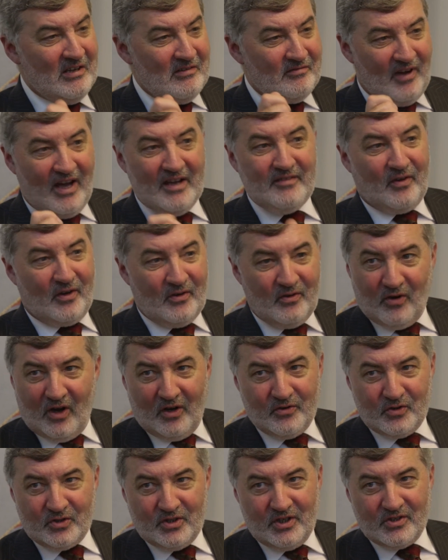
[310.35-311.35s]

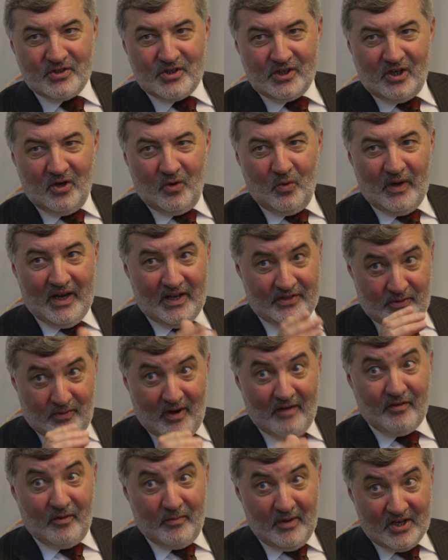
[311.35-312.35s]
500 years ago, we had the
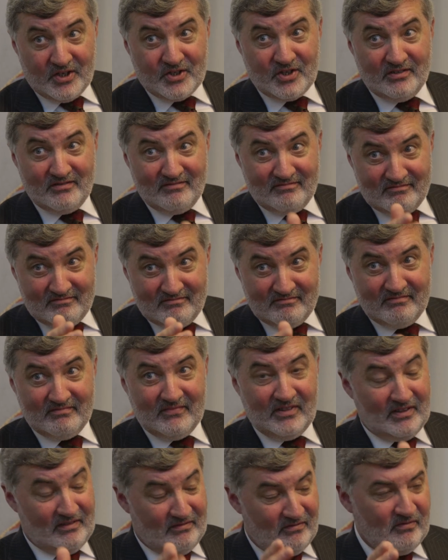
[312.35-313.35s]

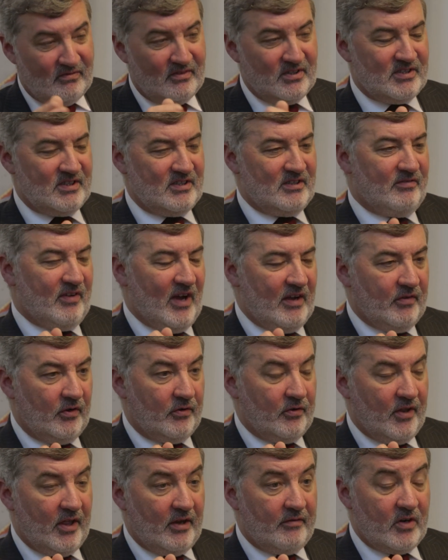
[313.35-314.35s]
Reformation. This is the
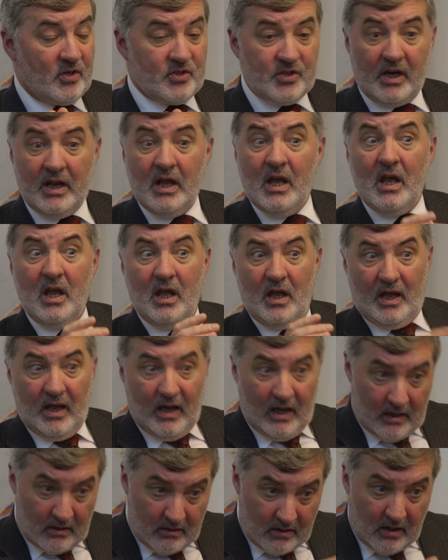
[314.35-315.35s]
500th anniversary,
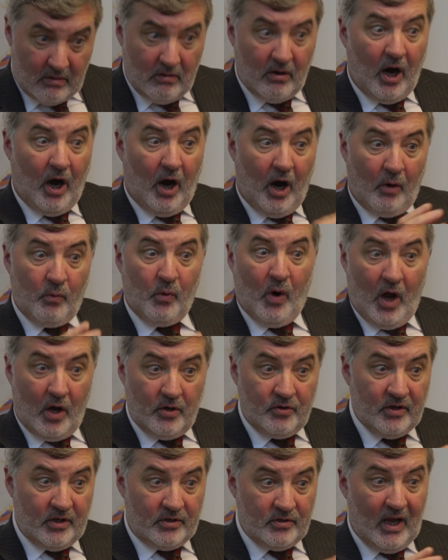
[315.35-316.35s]

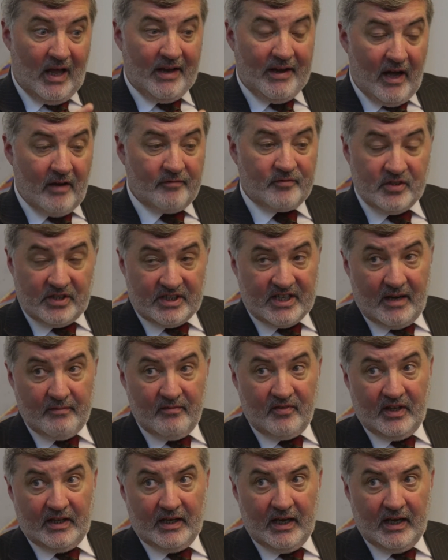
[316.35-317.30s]
around and after the time of the